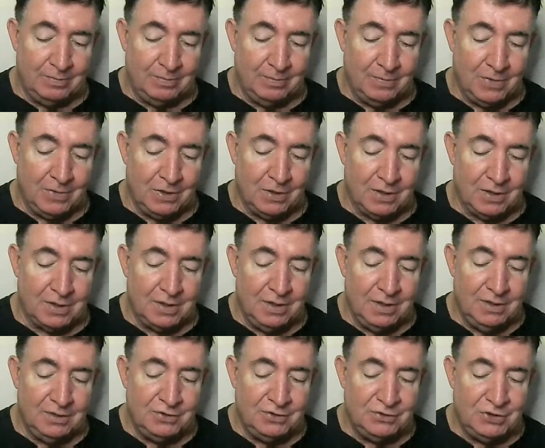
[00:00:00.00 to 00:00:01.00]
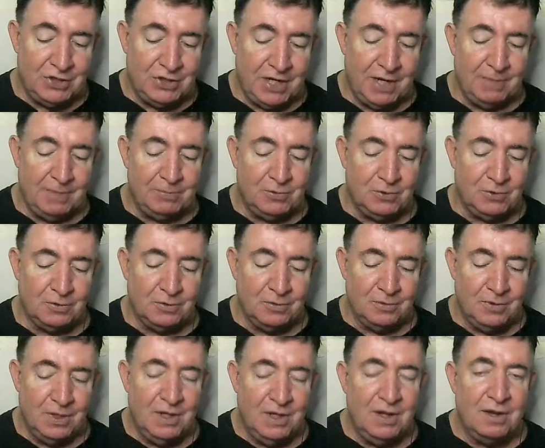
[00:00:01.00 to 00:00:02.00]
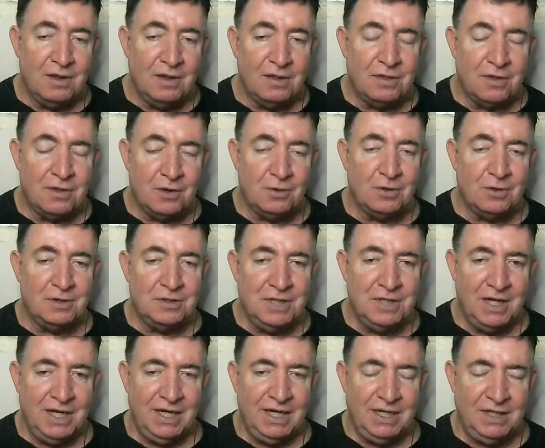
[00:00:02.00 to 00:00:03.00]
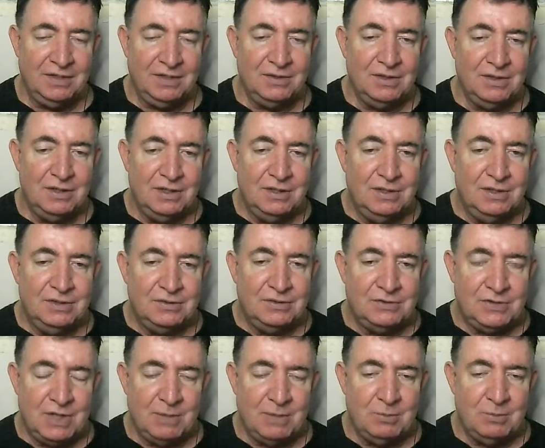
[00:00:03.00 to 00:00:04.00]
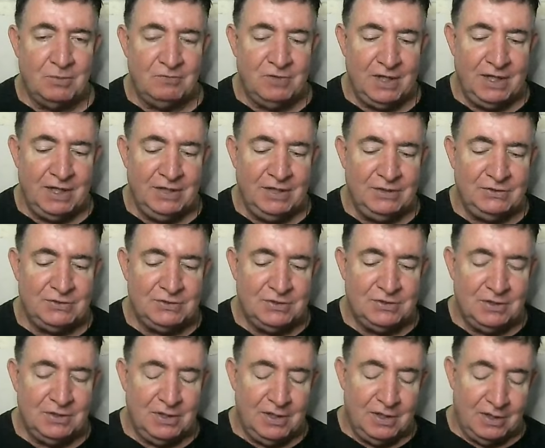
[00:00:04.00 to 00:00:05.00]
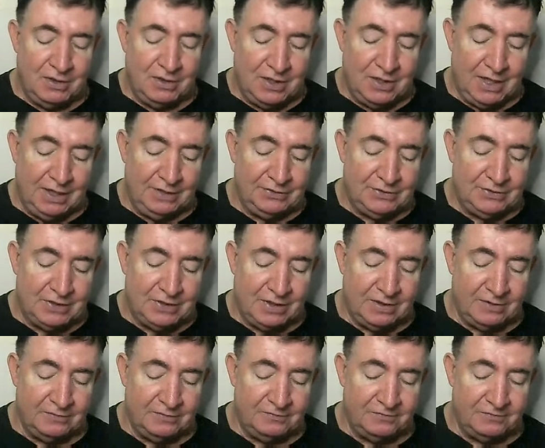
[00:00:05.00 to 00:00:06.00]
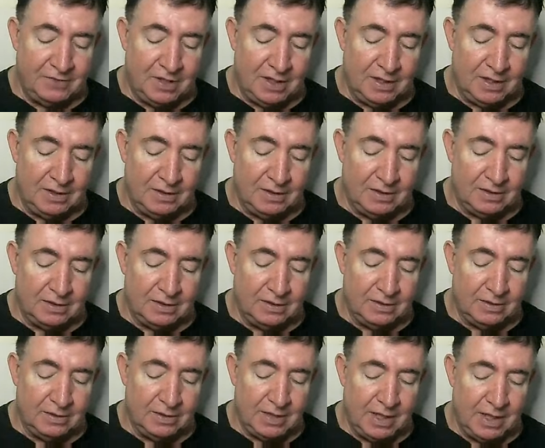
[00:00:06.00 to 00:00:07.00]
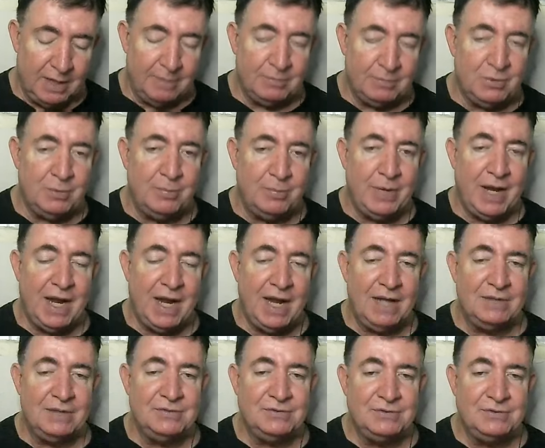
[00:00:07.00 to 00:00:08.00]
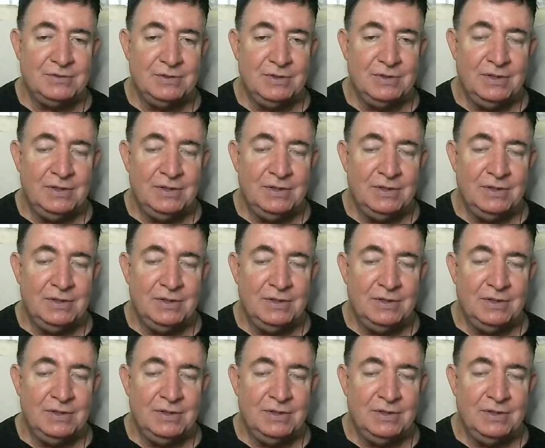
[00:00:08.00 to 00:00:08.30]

Mark chapter 13. Some of these things have uh, come to pass